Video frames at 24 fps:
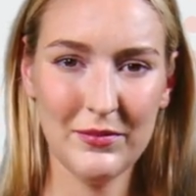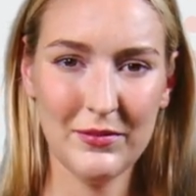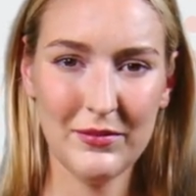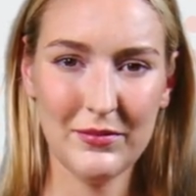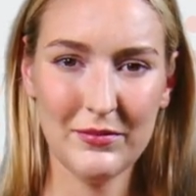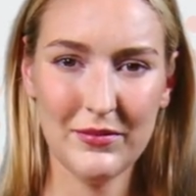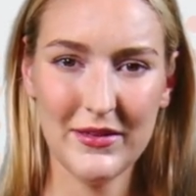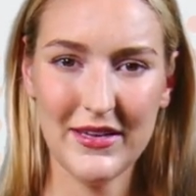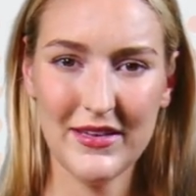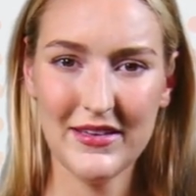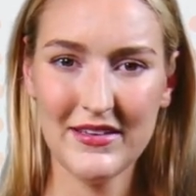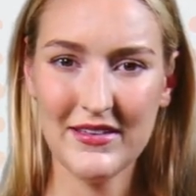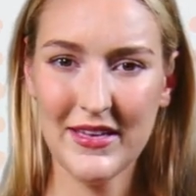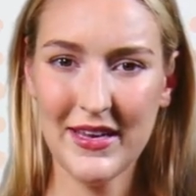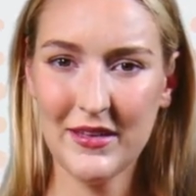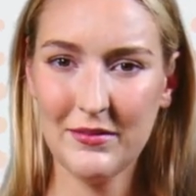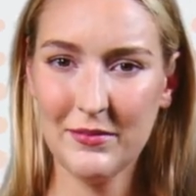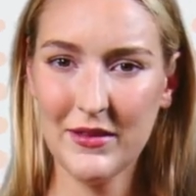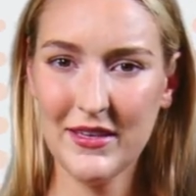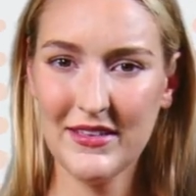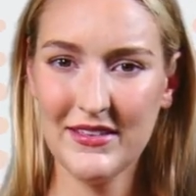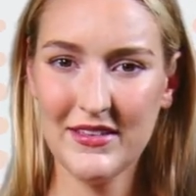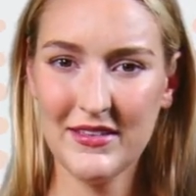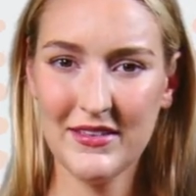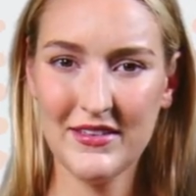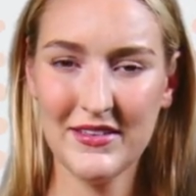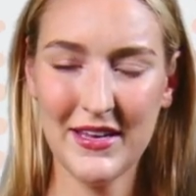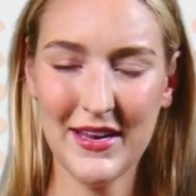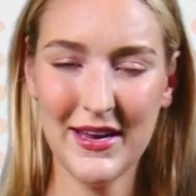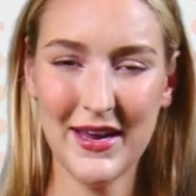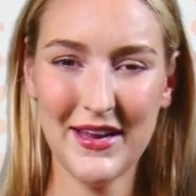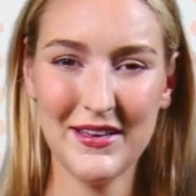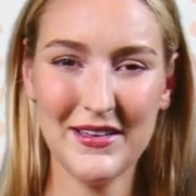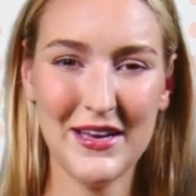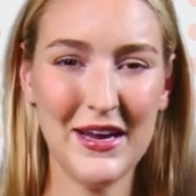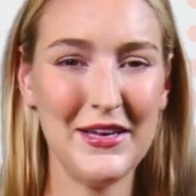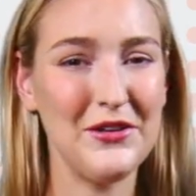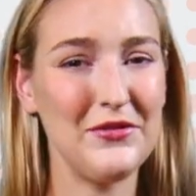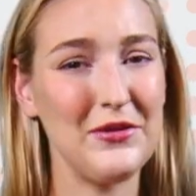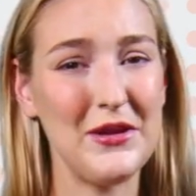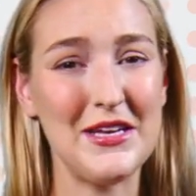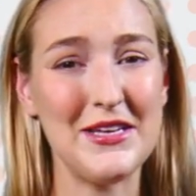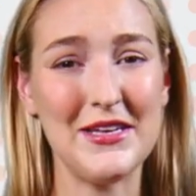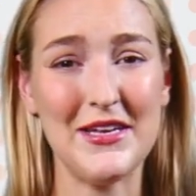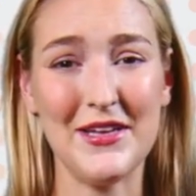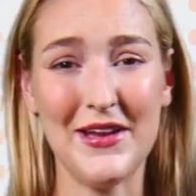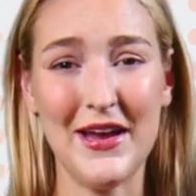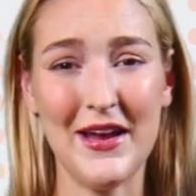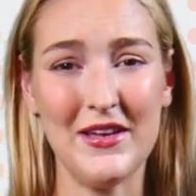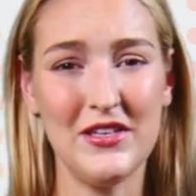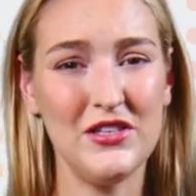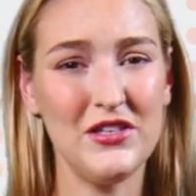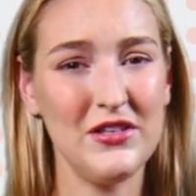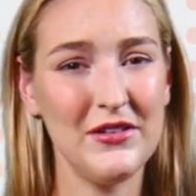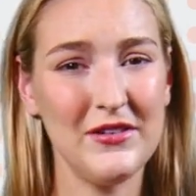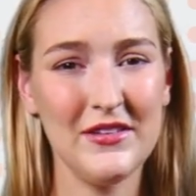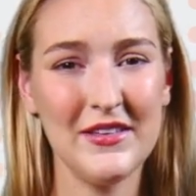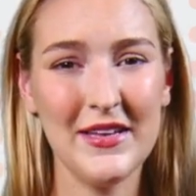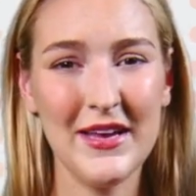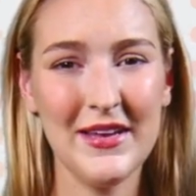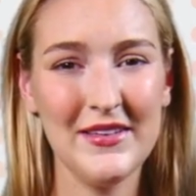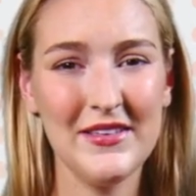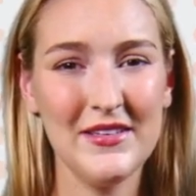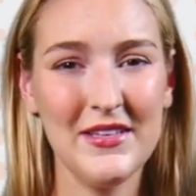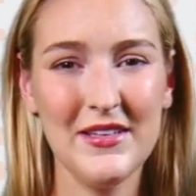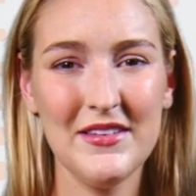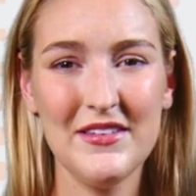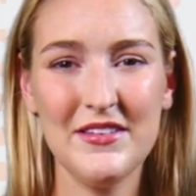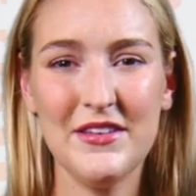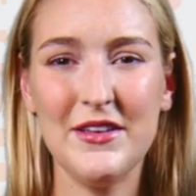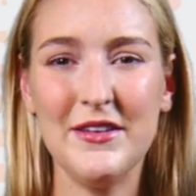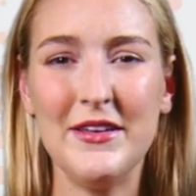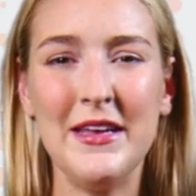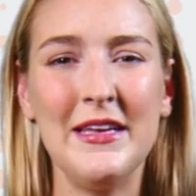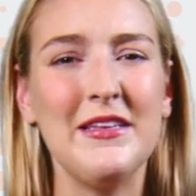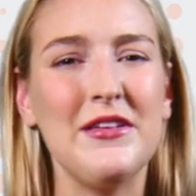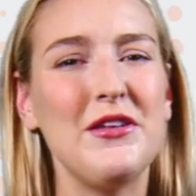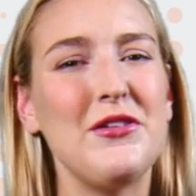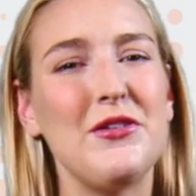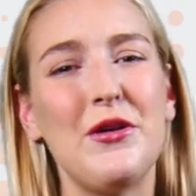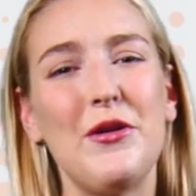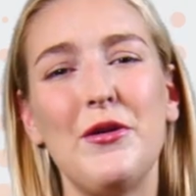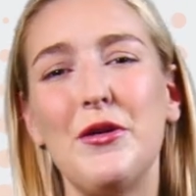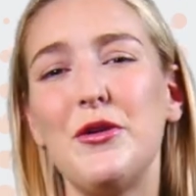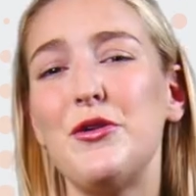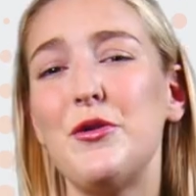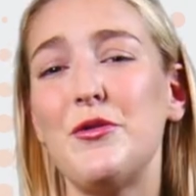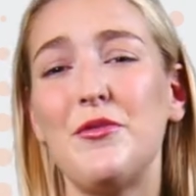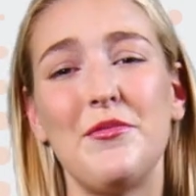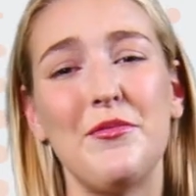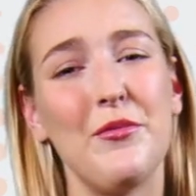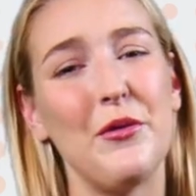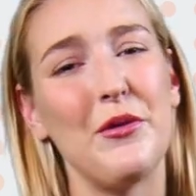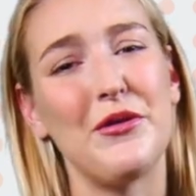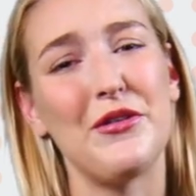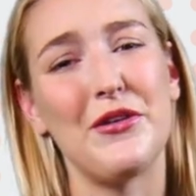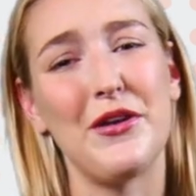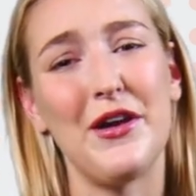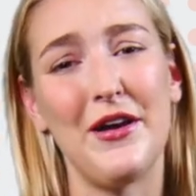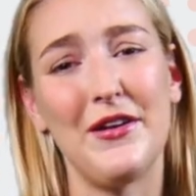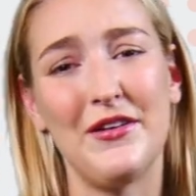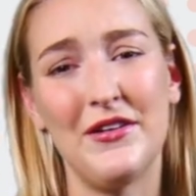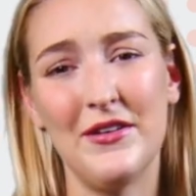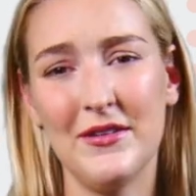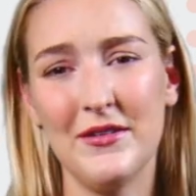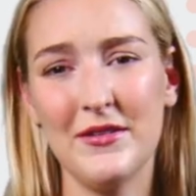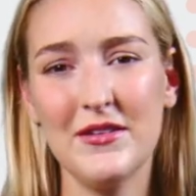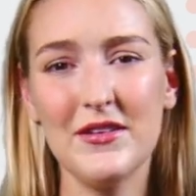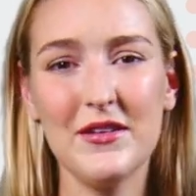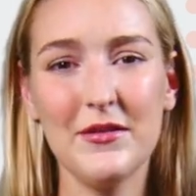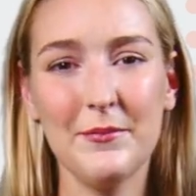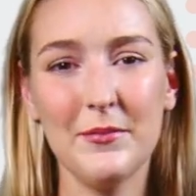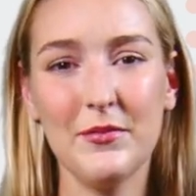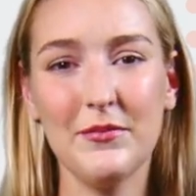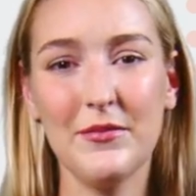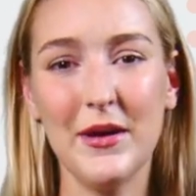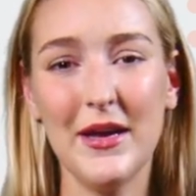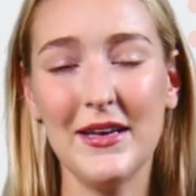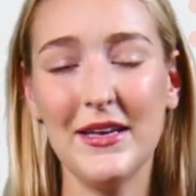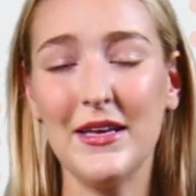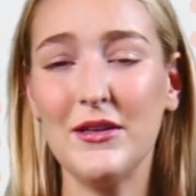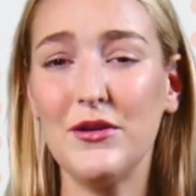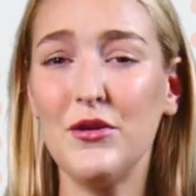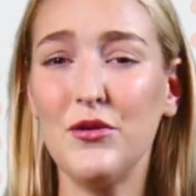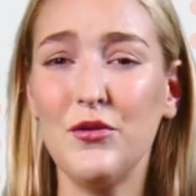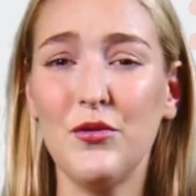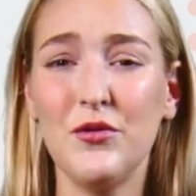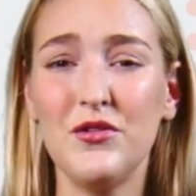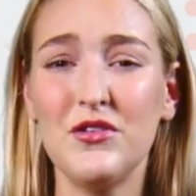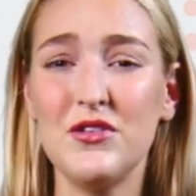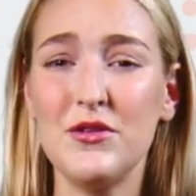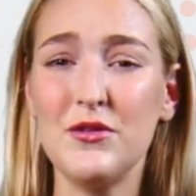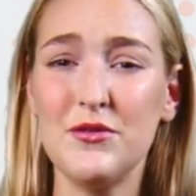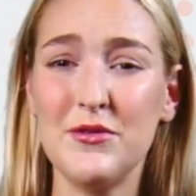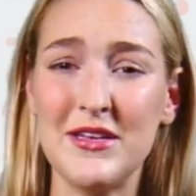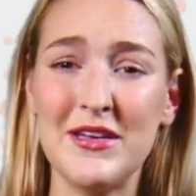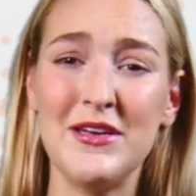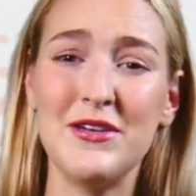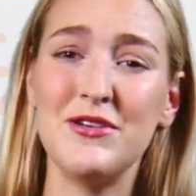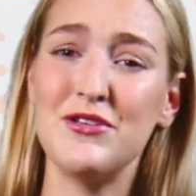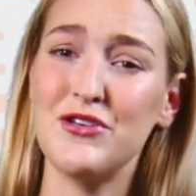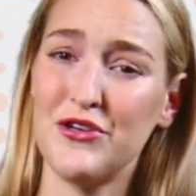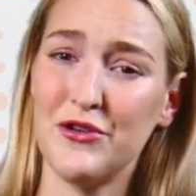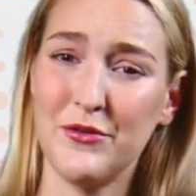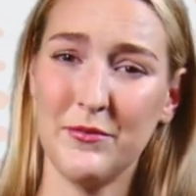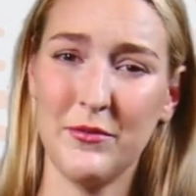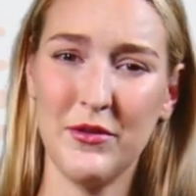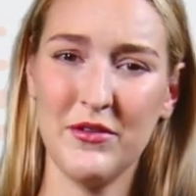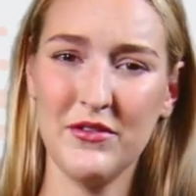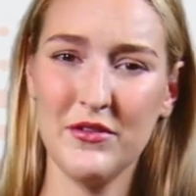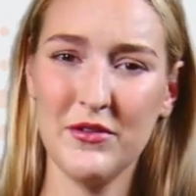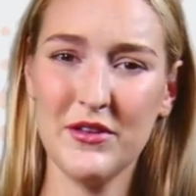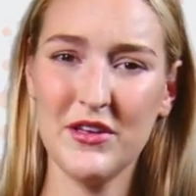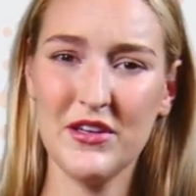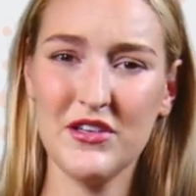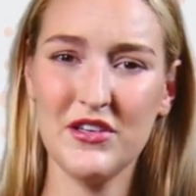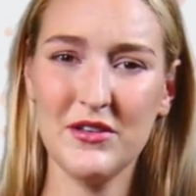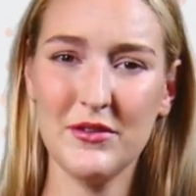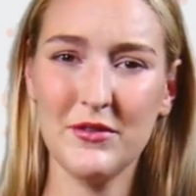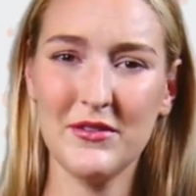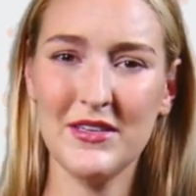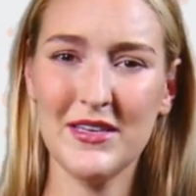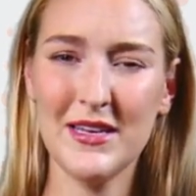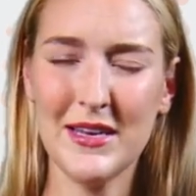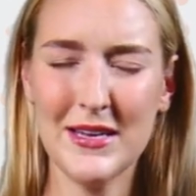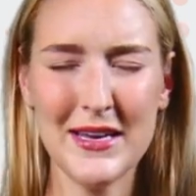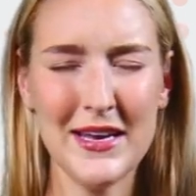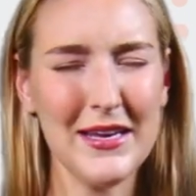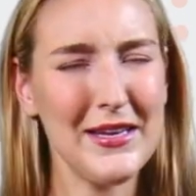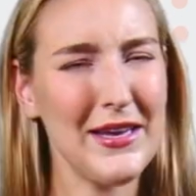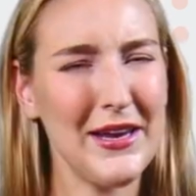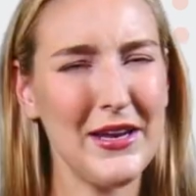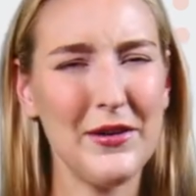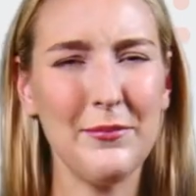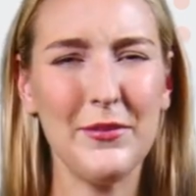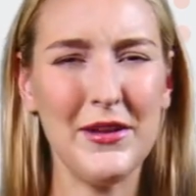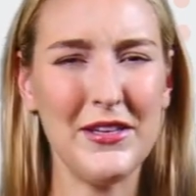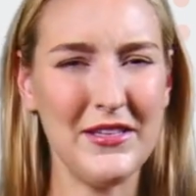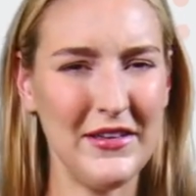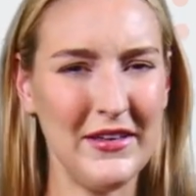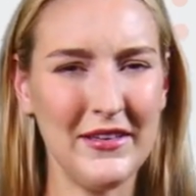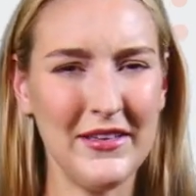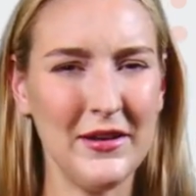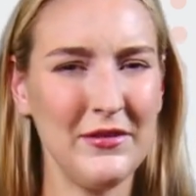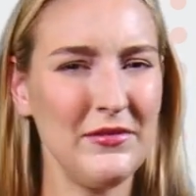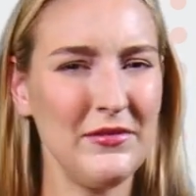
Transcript: These databases can identify connections as distant as third or fourth cousins, providing crucial leads where traditional DNA databases have